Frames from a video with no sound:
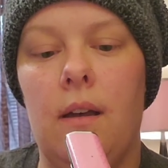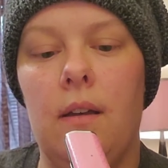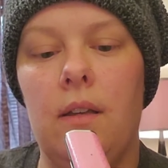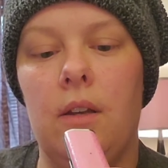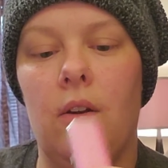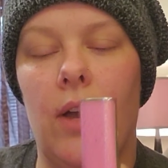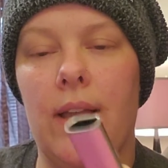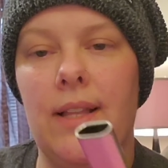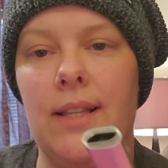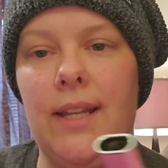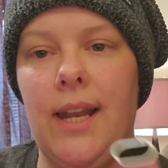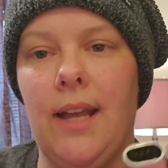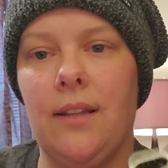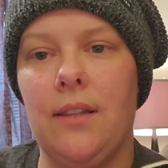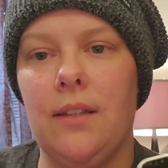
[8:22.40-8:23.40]
You know, I
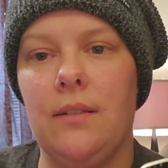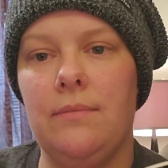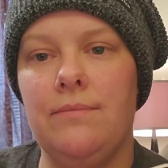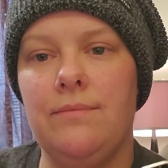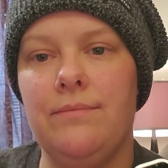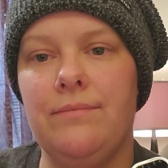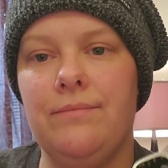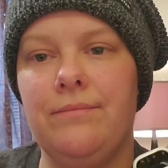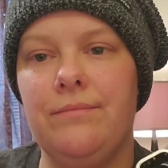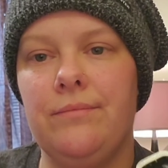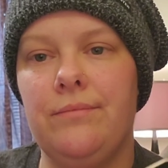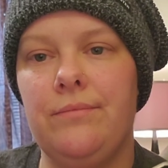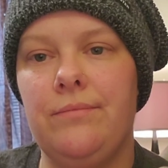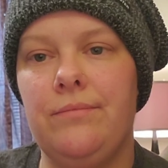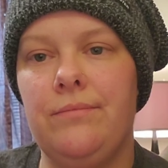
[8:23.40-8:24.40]
clean out the
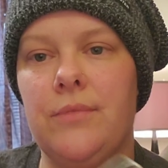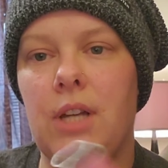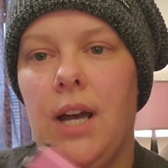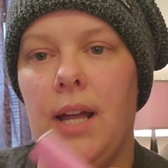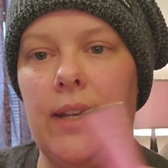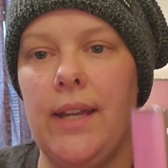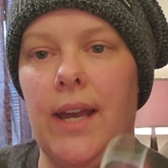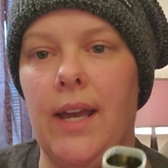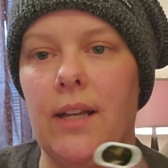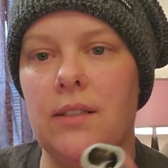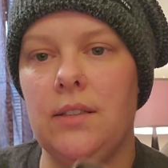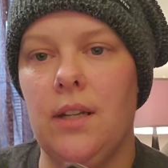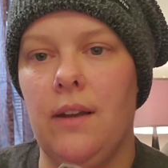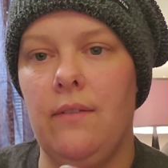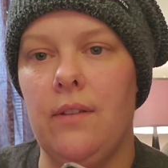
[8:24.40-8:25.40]

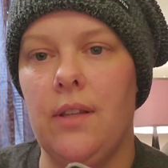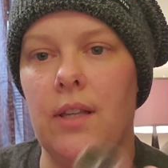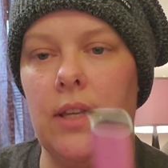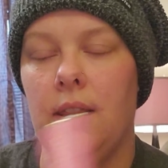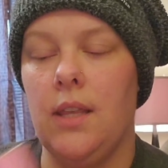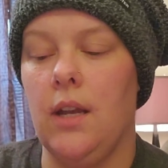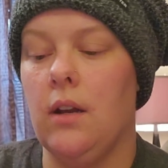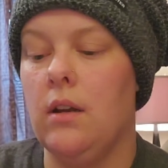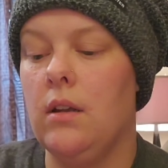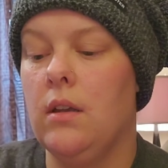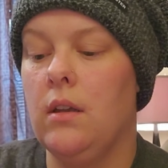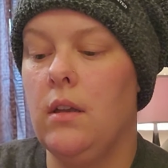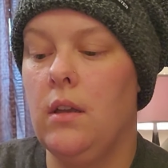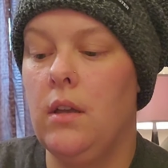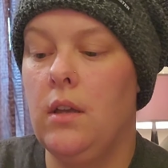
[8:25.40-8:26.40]
contacts and everything in there.
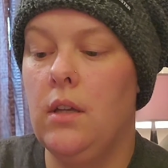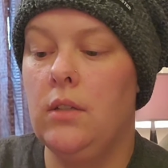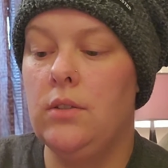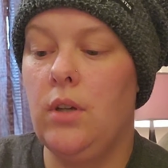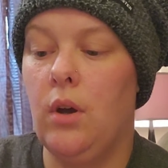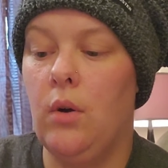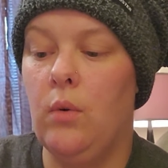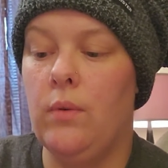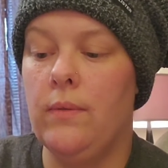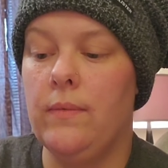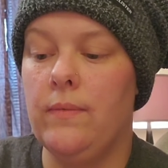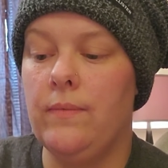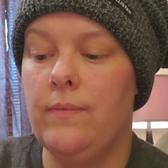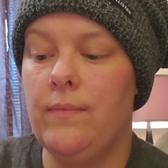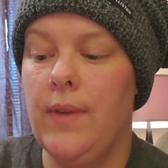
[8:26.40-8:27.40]
So
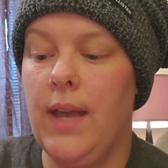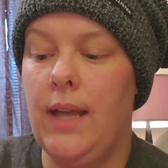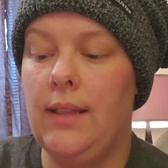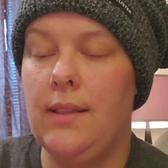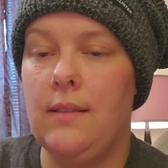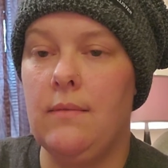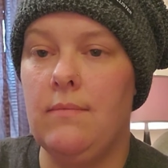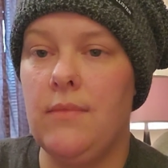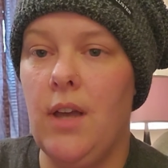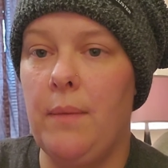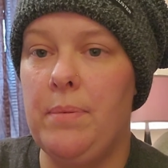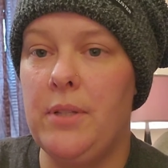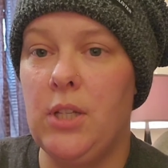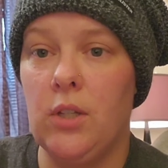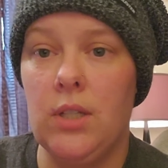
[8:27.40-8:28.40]

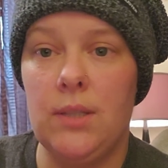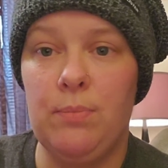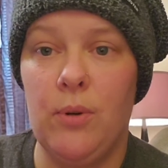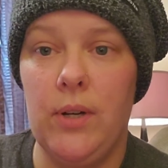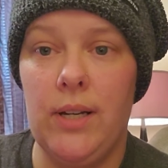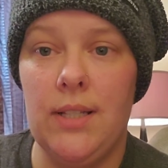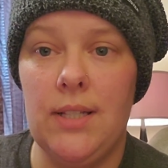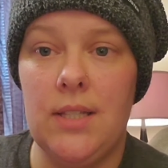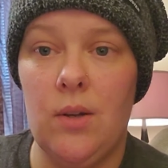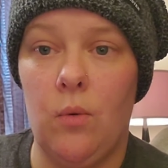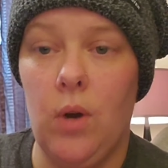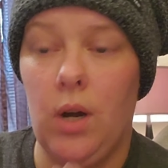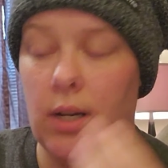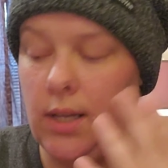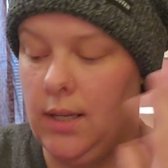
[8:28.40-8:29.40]
up until this point, it's still
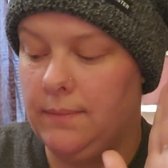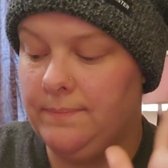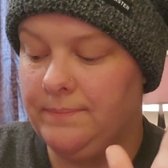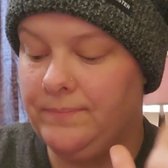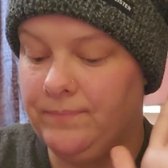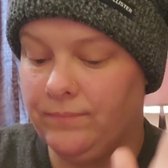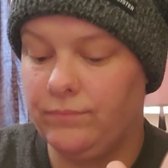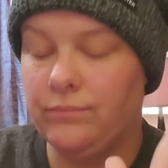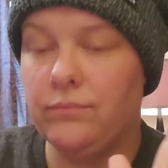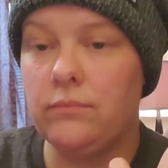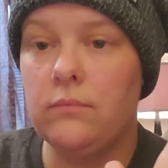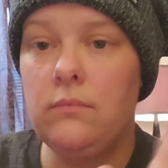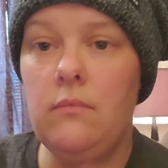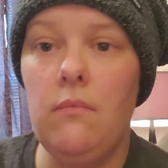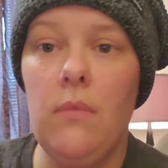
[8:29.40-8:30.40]
working.
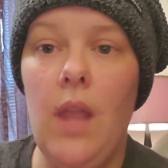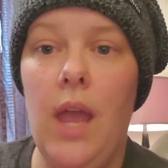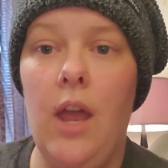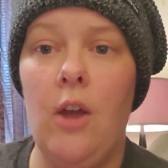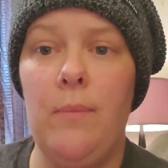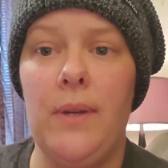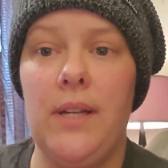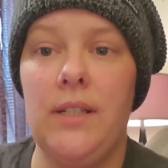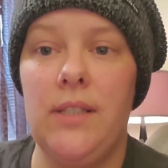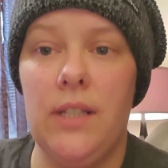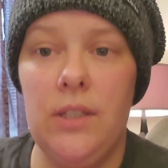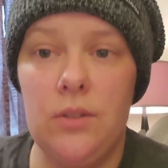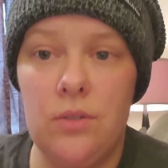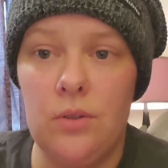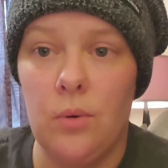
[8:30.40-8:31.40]
I hope it
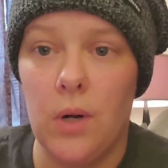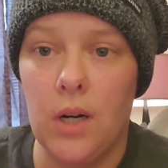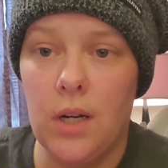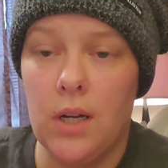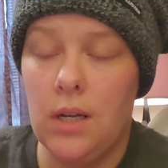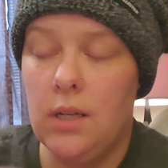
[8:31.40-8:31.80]
continues to work.